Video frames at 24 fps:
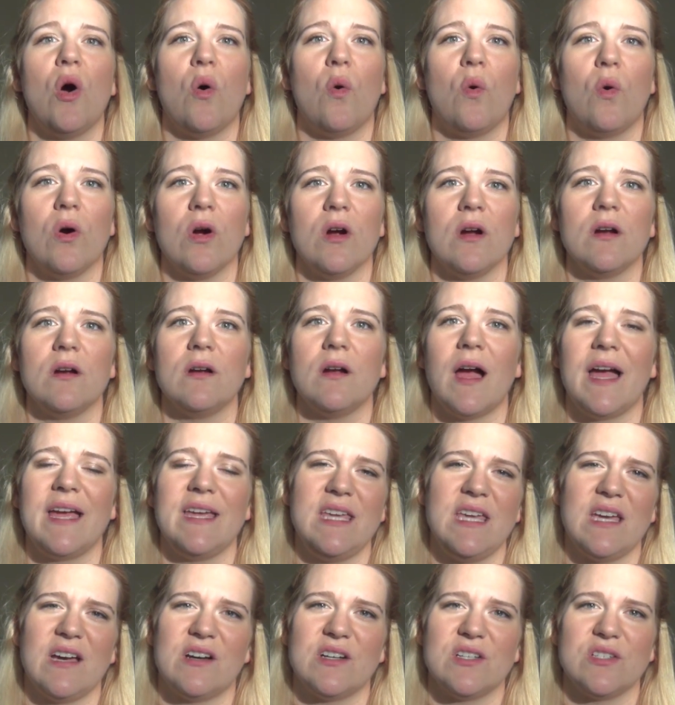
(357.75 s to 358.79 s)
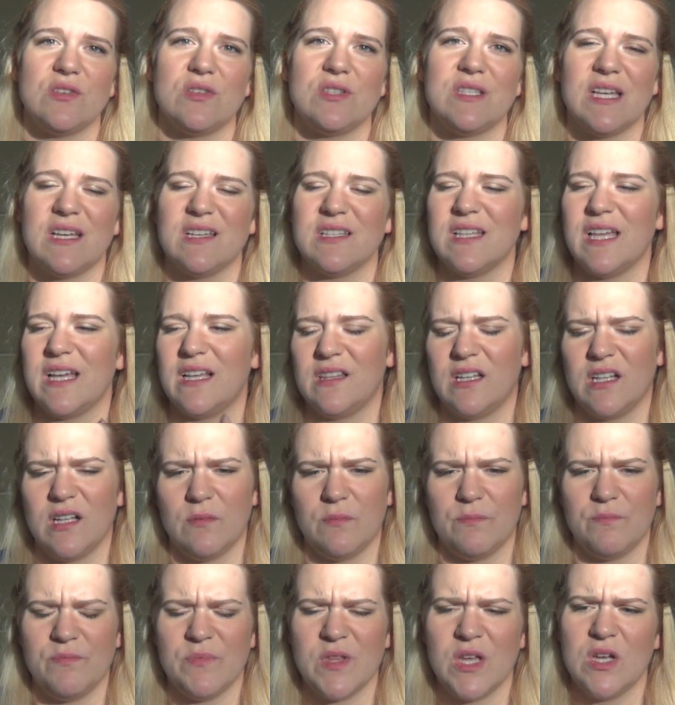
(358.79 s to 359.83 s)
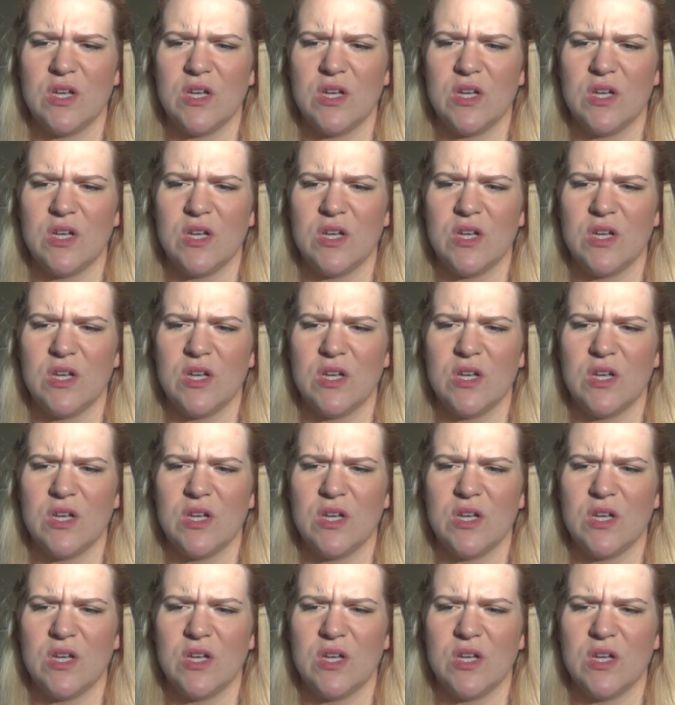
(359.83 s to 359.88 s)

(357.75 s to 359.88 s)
or IKEA also sells like little